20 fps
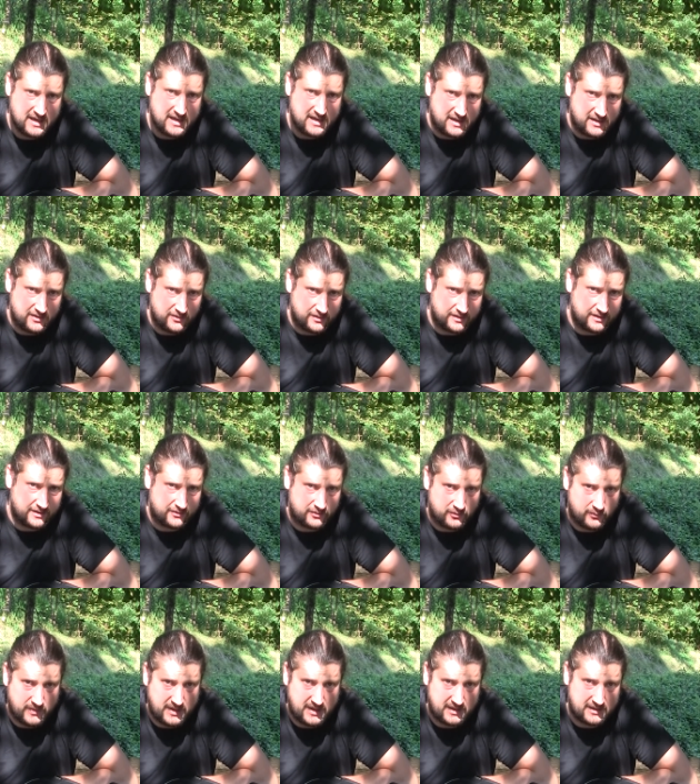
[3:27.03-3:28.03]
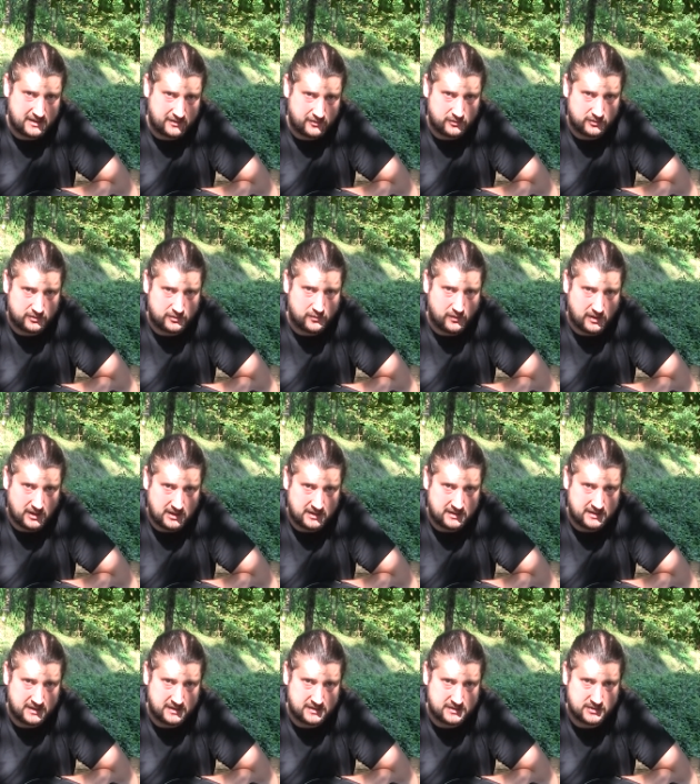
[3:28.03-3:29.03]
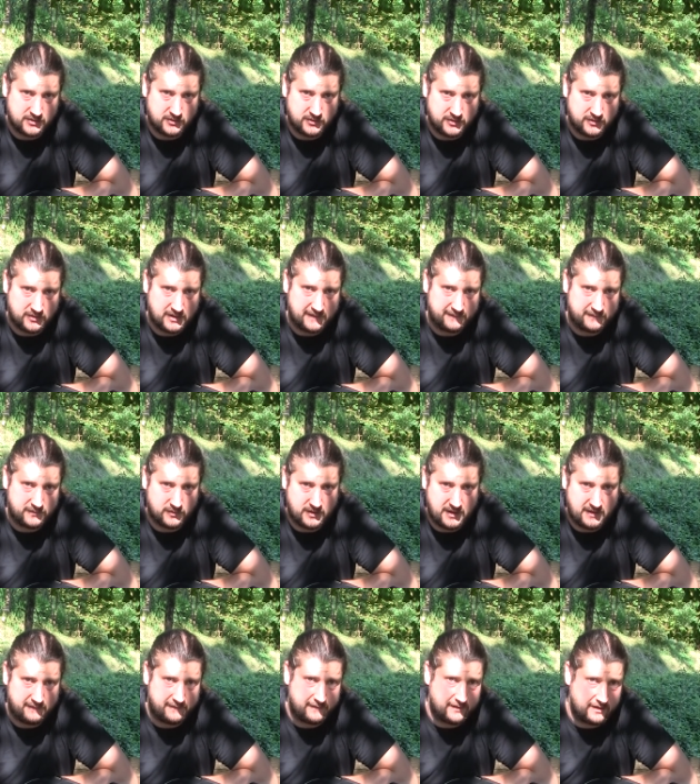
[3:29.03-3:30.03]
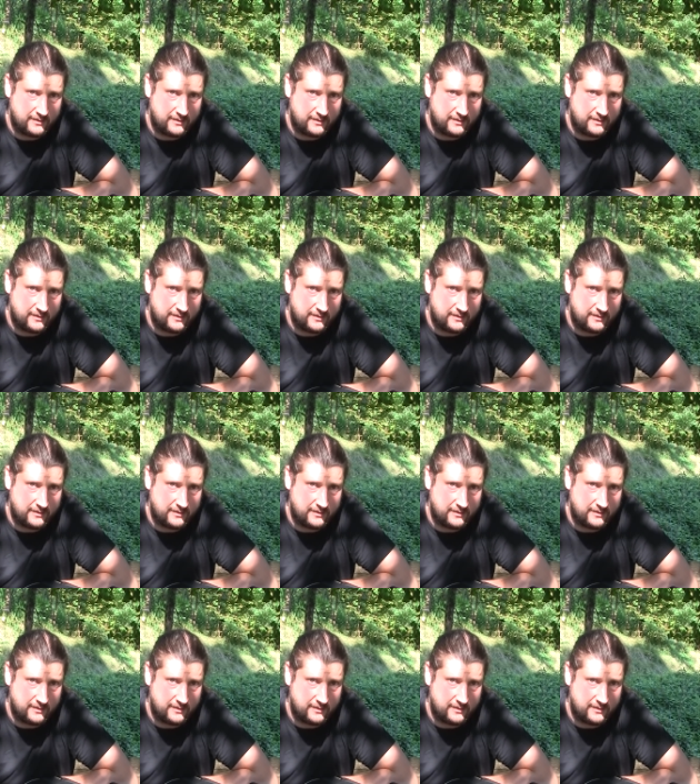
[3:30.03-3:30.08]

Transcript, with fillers: in order to make them good quality so you have to have